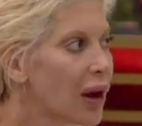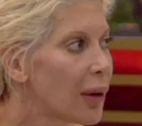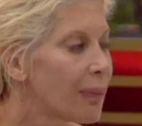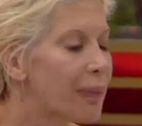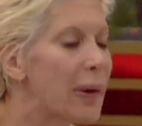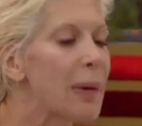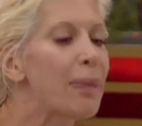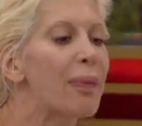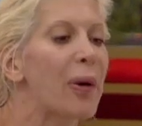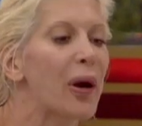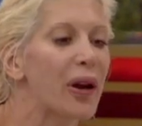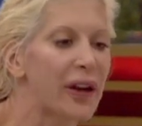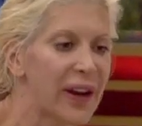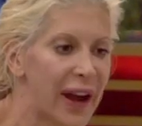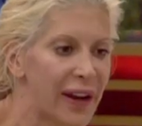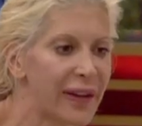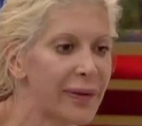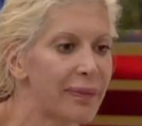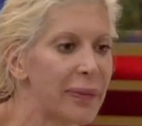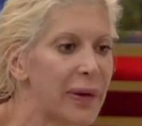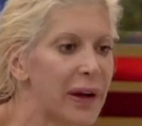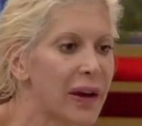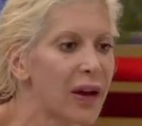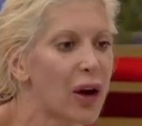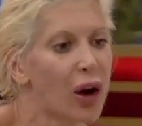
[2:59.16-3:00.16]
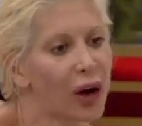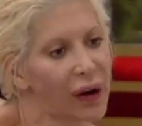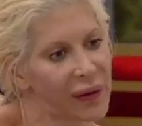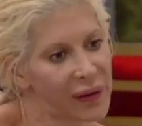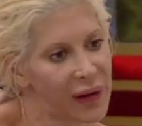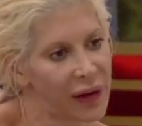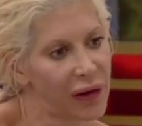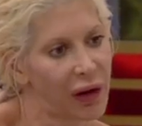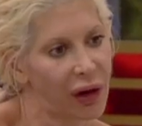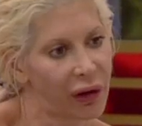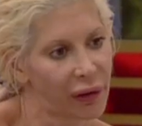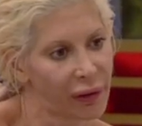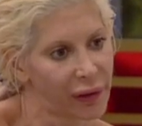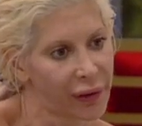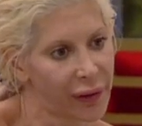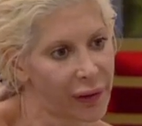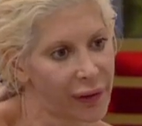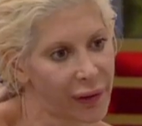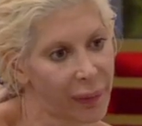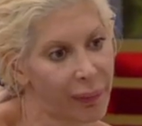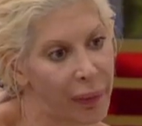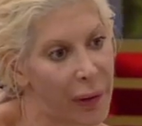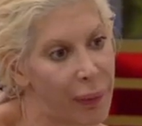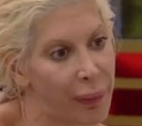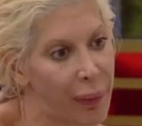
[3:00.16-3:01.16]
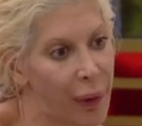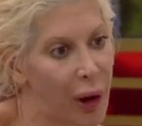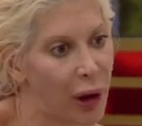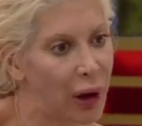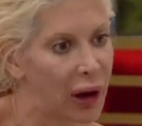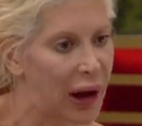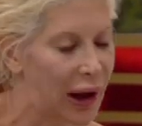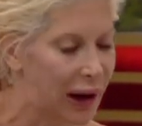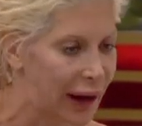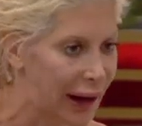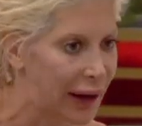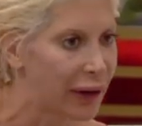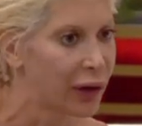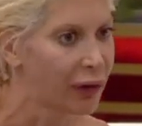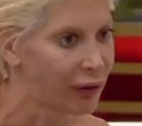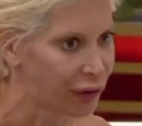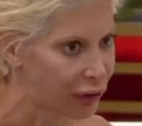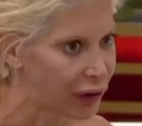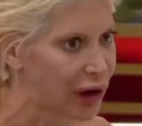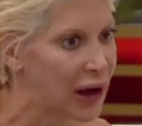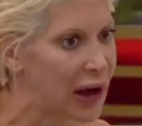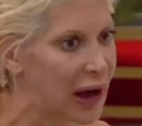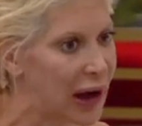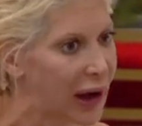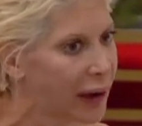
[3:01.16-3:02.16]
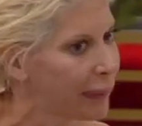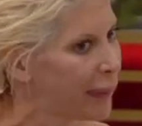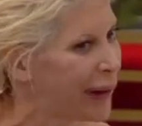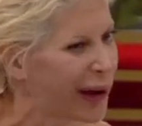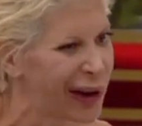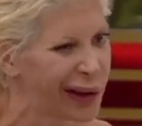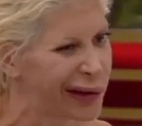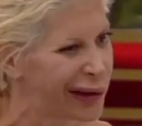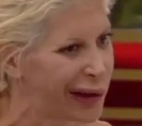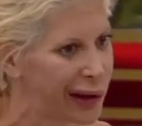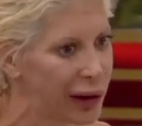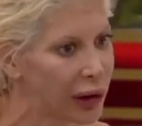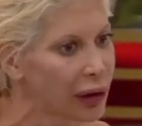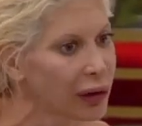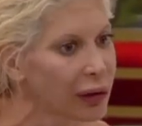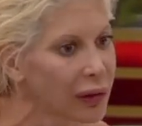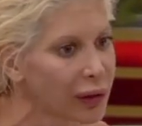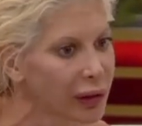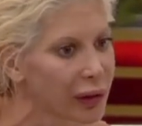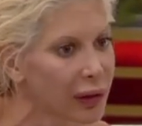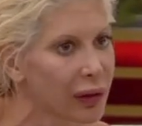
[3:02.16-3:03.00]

People get me or they don't. So people like kind of really like me or don't.